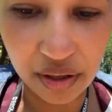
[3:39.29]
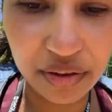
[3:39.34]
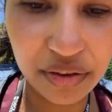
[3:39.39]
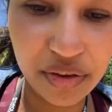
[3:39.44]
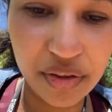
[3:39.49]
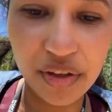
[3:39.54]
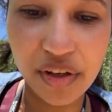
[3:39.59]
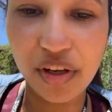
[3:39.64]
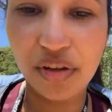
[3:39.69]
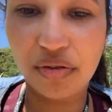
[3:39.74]

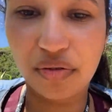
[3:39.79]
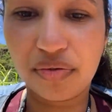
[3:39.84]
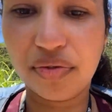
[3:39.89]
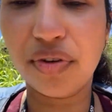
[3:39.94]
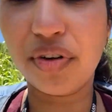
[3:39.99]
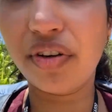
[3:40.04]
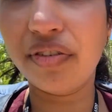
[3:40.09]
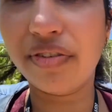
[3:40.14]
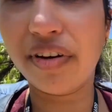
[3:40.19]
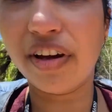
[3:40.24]
30 to
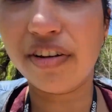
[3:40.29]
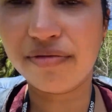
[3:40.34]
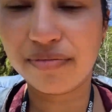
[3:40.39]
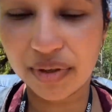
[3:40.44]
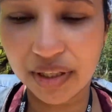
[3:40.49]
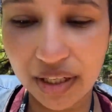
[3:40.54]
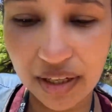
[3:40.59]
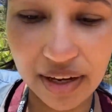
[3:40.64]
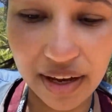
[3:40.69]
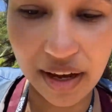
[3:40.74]
45
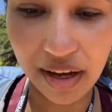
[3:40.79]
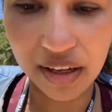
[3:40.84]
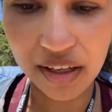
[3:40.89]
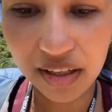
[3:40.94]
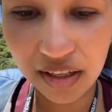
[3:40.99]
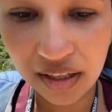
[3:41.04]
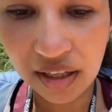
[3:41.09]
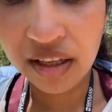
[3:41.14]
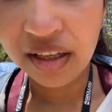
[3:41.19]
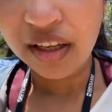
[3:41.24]
minute
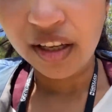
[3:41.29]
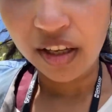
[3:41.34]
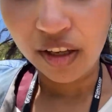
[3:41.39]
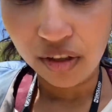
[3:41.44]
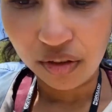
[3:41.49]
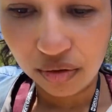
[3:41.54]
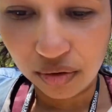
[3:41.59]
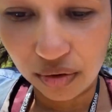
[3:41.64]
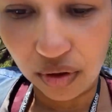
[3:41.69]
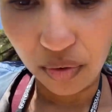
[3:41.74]
hike
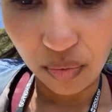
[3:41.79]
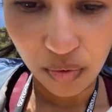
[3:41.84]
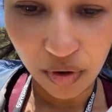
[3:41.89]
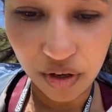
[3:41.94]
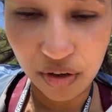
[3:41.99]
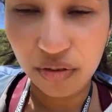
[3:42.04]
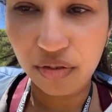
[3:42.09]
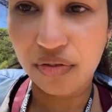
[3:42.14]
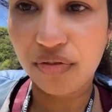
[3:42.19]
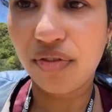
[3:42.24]
to the
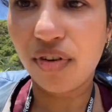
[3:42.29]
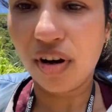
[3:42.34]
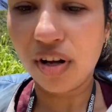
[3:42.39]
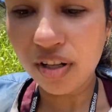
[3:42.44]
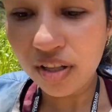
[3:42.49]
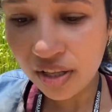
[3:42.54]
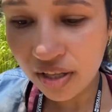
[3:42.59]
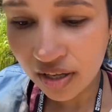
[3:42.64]
waterfall.